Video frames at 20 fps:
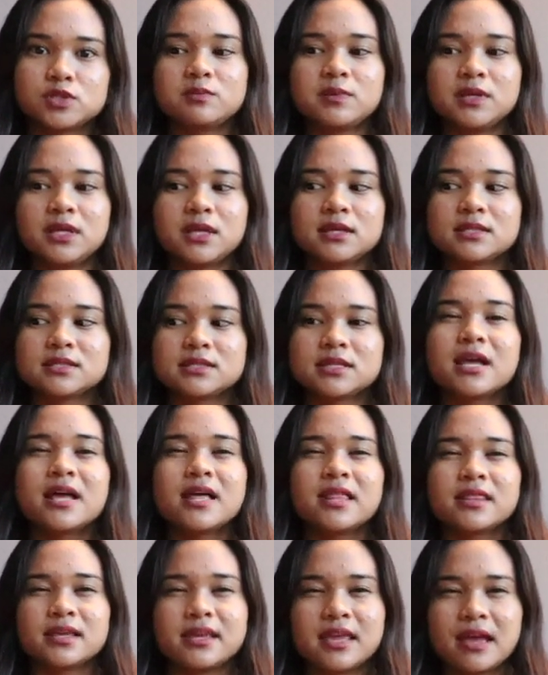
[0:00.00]
because
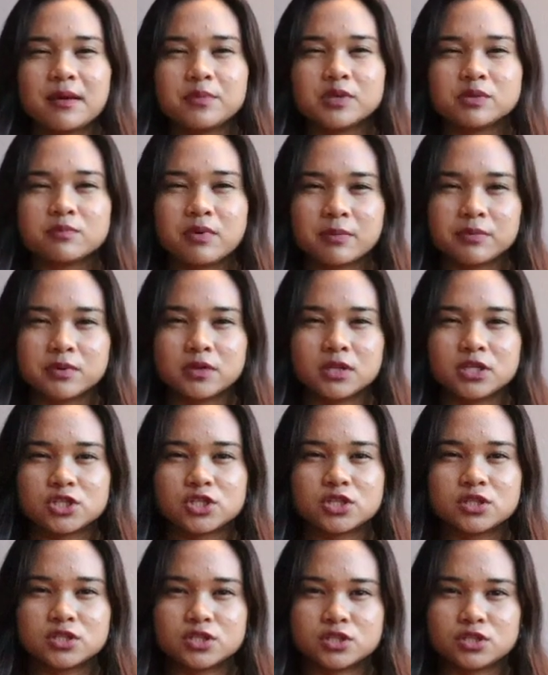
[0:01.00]
the campus
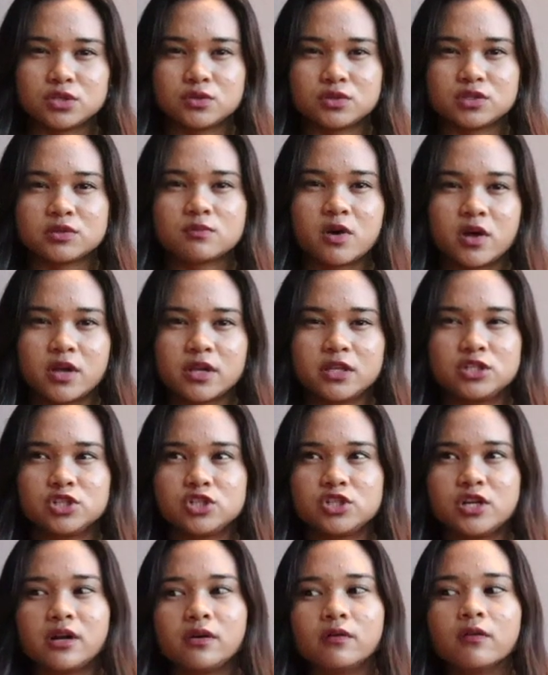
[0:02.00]
population is so small in
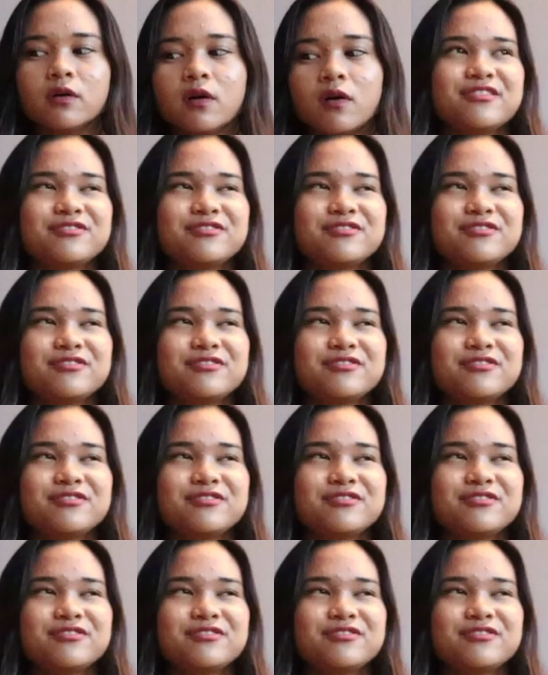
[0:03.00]
general.